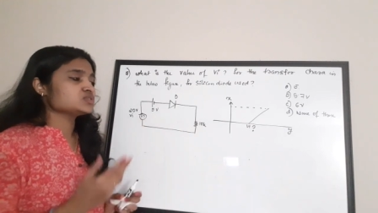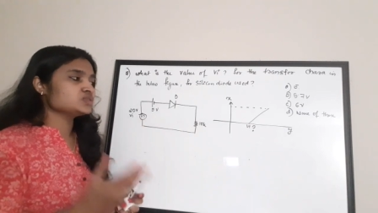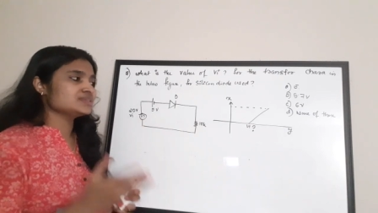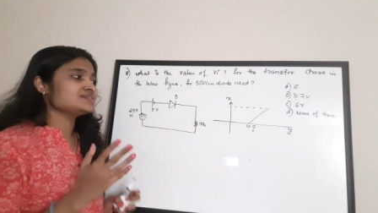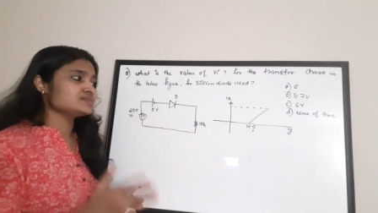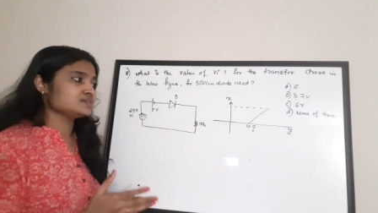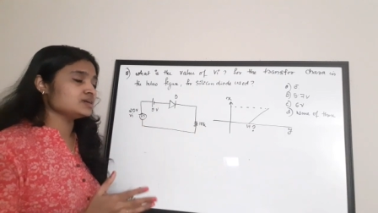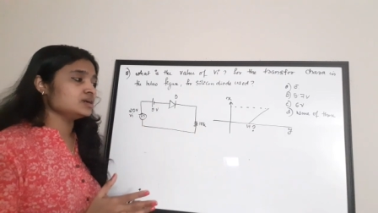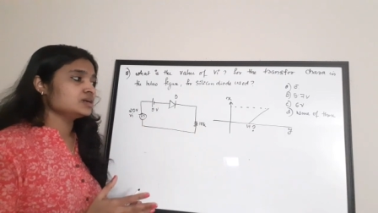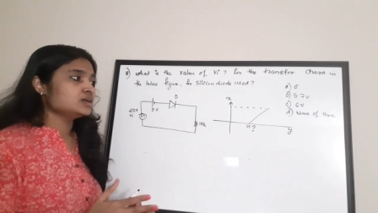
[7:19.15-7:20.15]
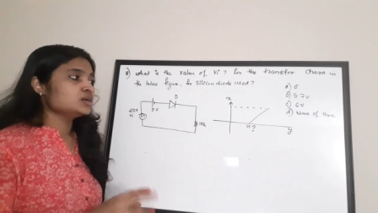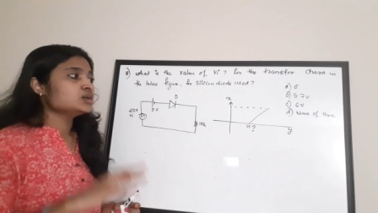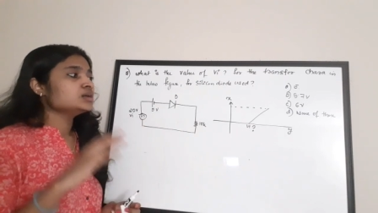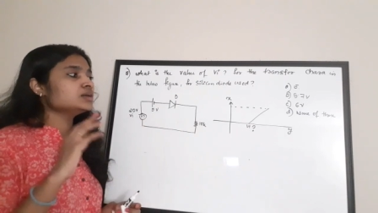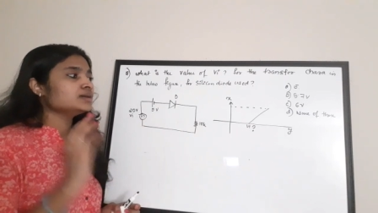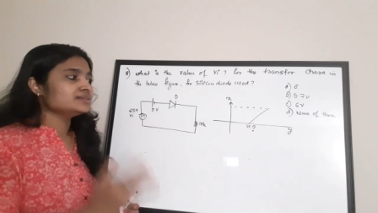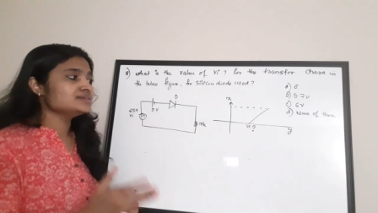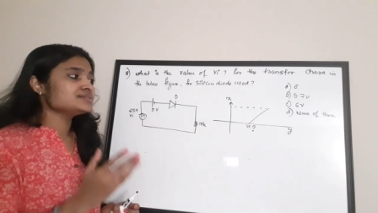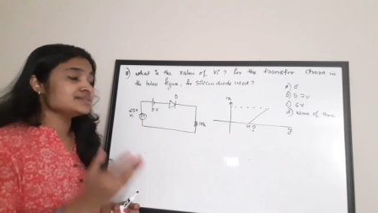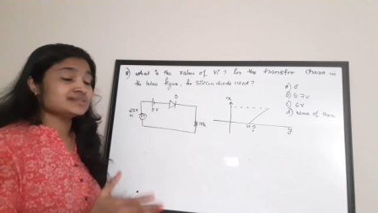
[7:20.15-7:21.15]
So this is a
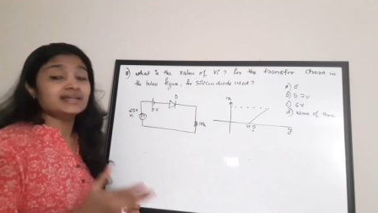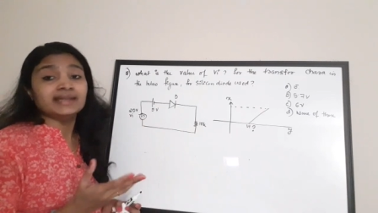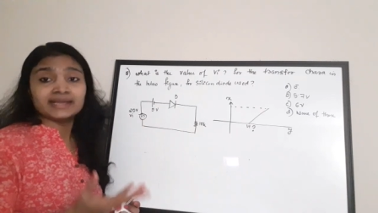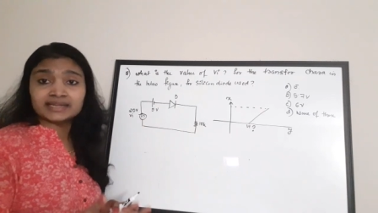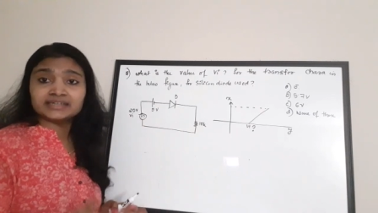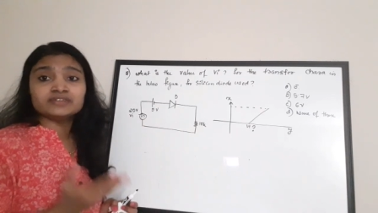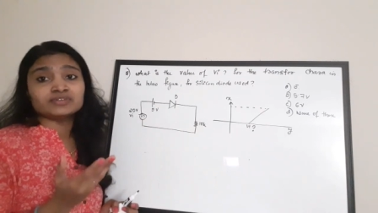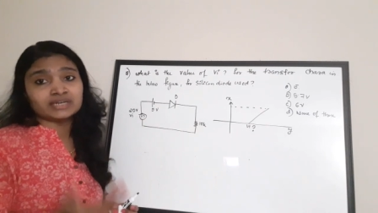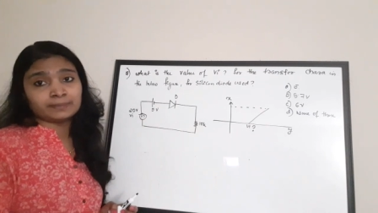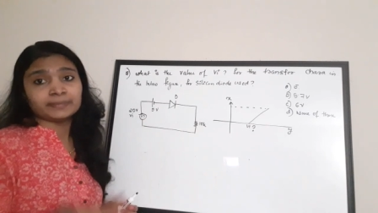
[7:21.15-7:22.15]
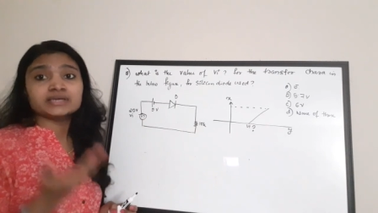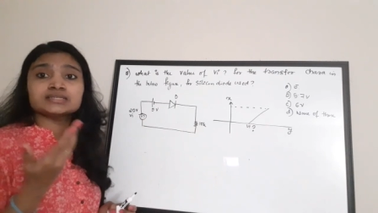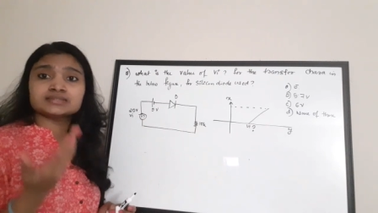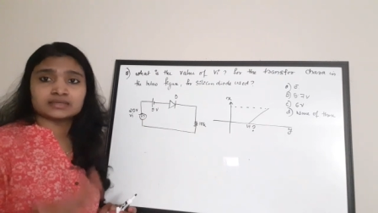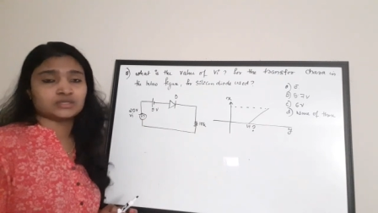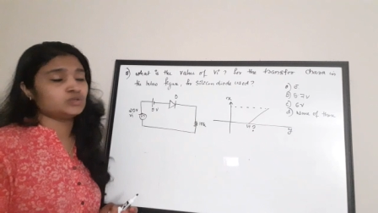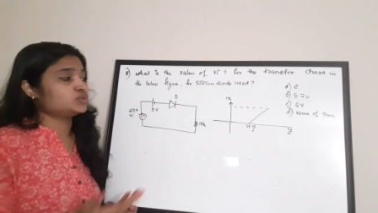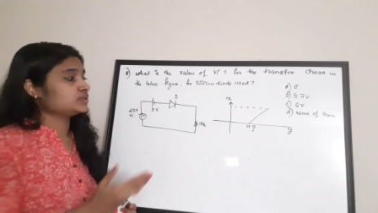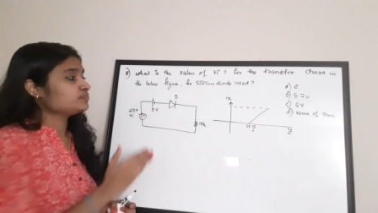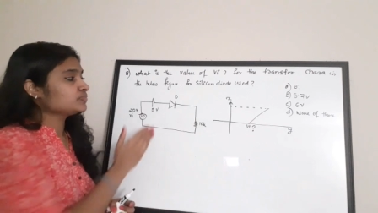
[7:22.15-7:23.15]
this is a negative clipper circuit.